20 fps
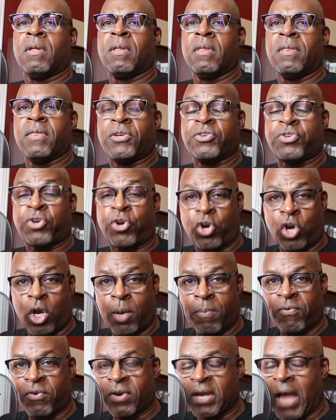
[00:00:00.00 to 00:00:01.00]
the
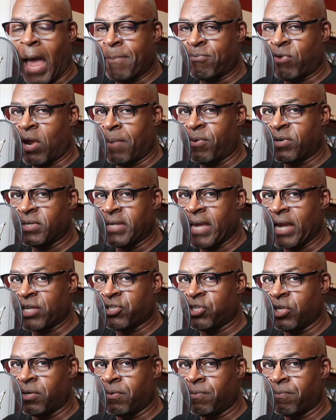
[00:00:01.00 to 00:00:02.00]
term for copyright
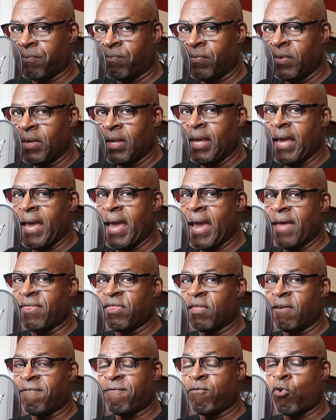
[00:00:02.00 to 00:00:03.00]
protection and
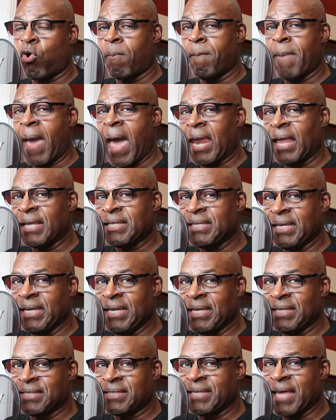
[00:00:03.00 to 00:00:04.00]
the
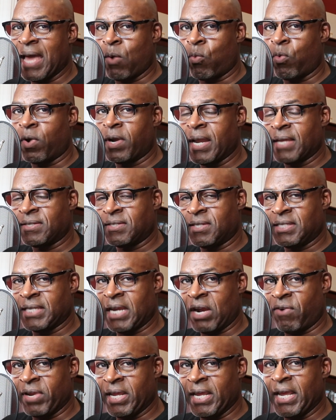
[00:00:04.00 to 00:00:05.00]
formalities that were
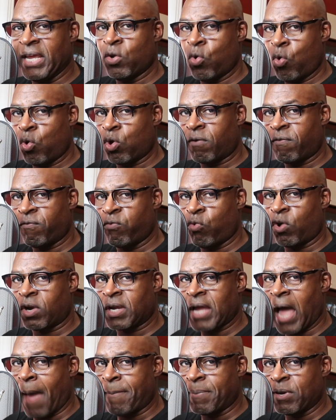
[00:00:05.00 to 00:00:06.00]
necessary in order for
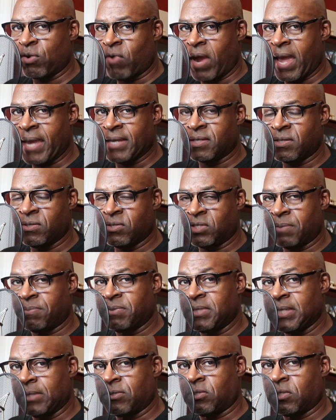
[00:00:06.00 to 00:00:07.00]
copyright to
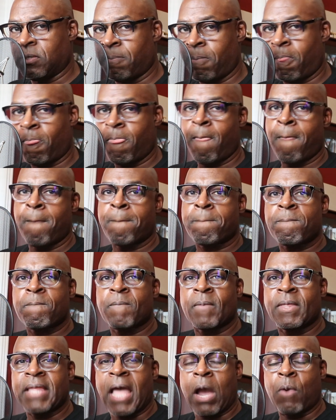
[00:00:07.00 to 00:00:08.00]
subsist.
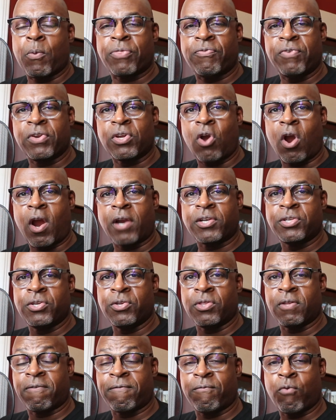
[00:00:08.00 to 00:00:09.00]
Now, with regard to
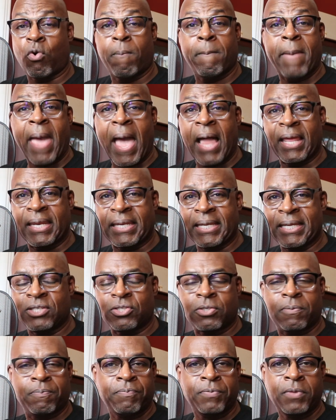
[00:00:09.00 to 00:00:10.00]
the
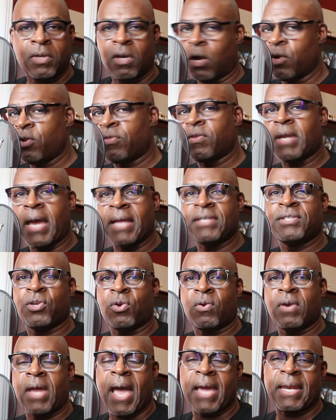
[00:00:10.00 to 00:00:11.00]
formalities, under the
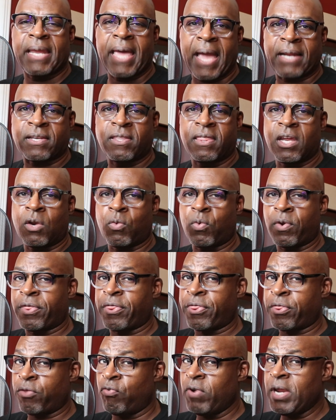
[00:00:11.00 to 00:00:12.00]
1909 Act, there were
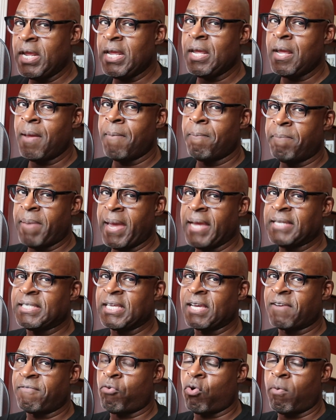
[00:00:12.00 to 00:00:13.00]
three
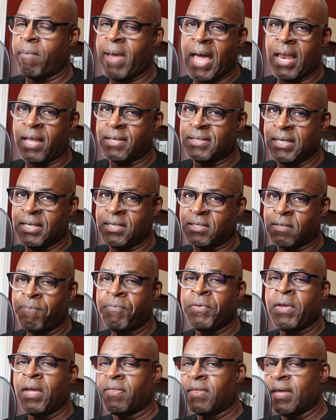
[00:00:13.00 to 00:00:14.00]
basic formalities
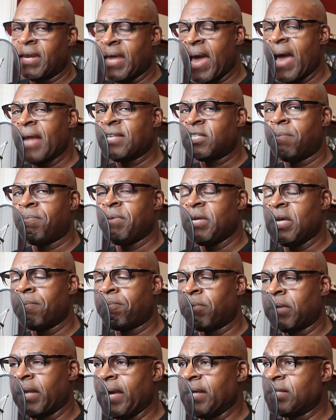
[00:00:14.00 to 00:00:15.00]
that had to be in
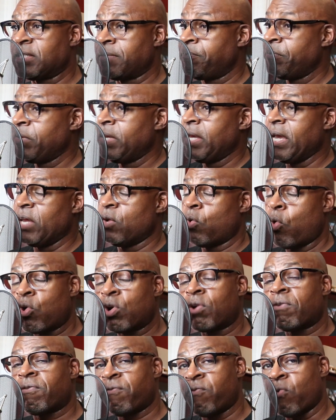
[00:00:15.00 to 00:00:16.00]
place in
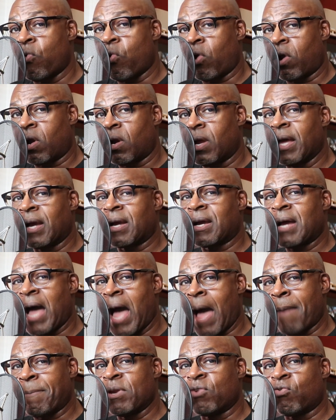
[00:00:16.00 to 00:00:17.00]
order for a
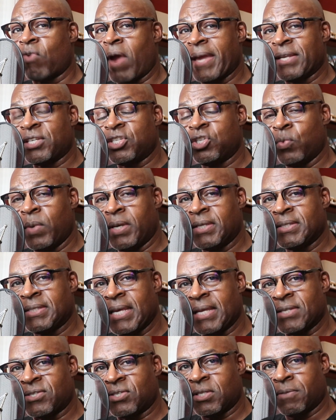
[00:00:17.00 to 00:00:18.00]
copyright to
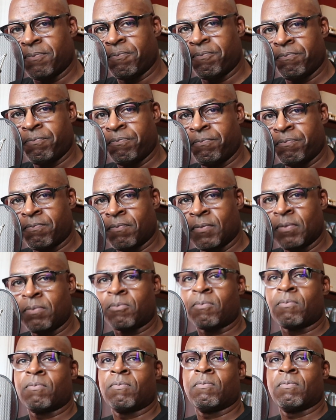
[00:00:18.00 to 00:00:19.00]
exist.
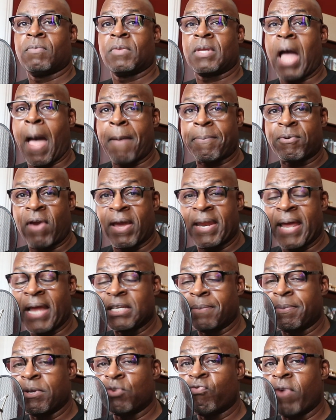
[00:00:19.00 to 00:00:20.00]
Copyright had
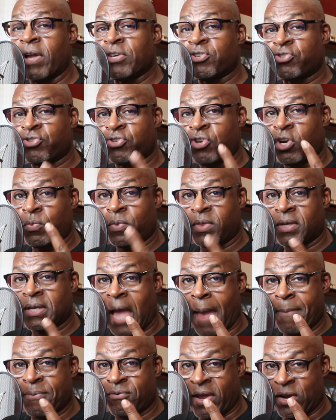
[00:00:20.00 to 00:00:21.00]
to be registered with the
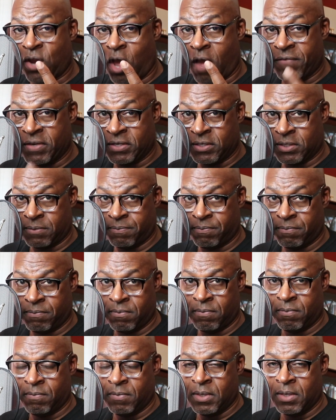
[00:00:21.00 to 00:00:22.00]
Copyright Office.
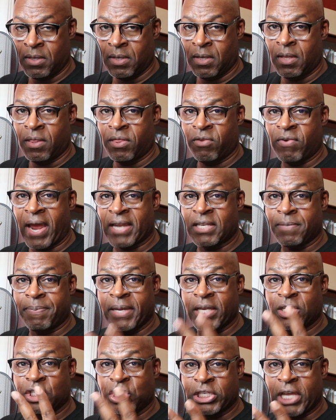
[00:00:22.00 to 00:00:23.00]
There had to
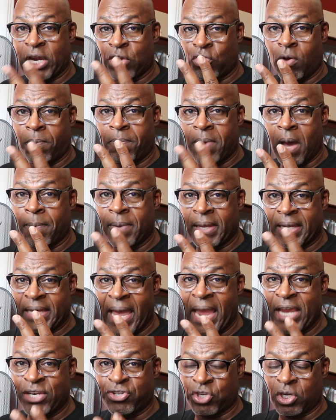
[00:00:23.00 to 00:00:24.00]
be a general
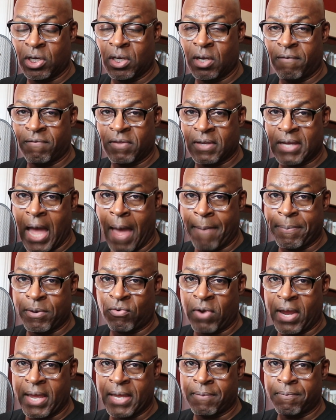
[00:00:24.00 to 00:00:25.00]
publication of the
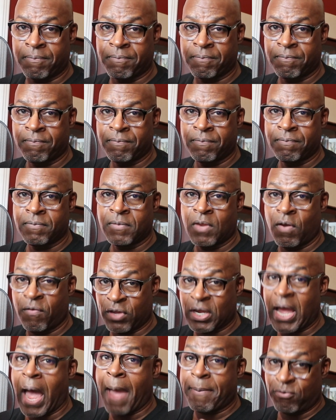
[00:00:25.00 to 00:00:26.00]

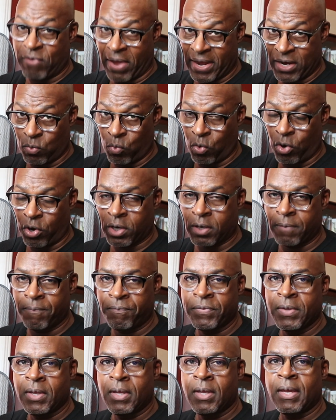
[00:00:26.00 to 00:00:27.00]
copyrighted work.
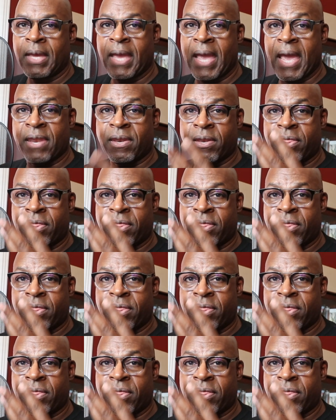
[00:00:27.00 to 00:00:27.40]
And